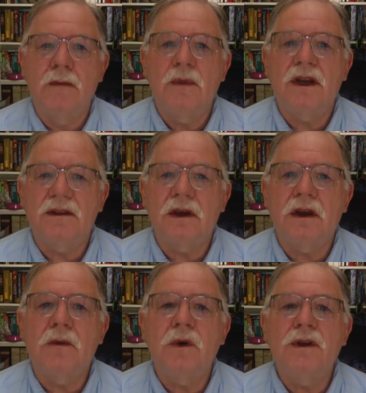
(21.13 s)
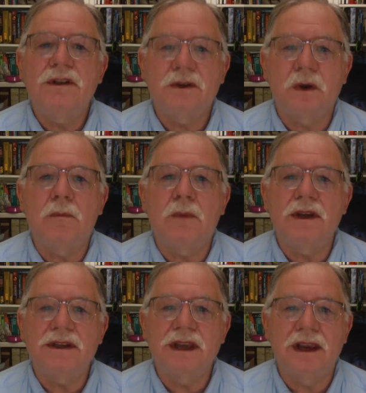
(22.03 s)
But I thought I would start by
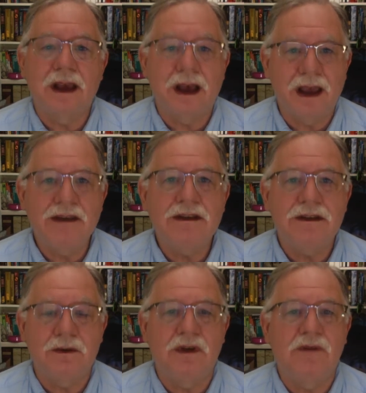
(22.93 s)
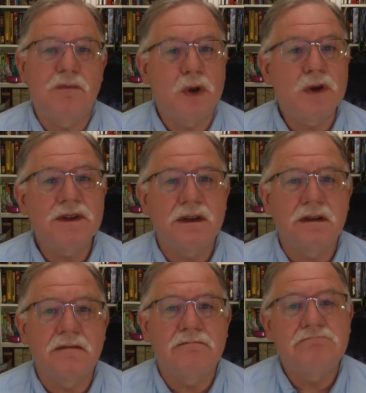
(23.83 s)
saying hi to you in person,
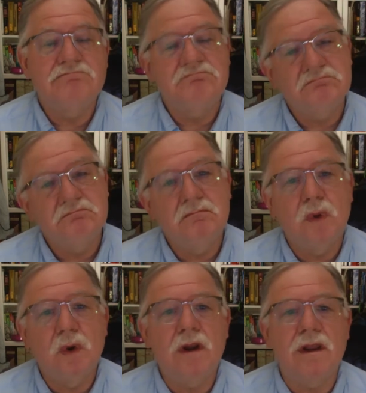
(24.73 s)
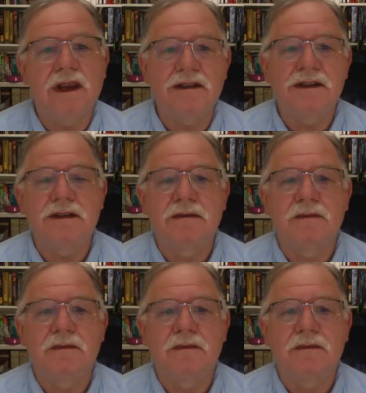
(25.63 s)
more or less.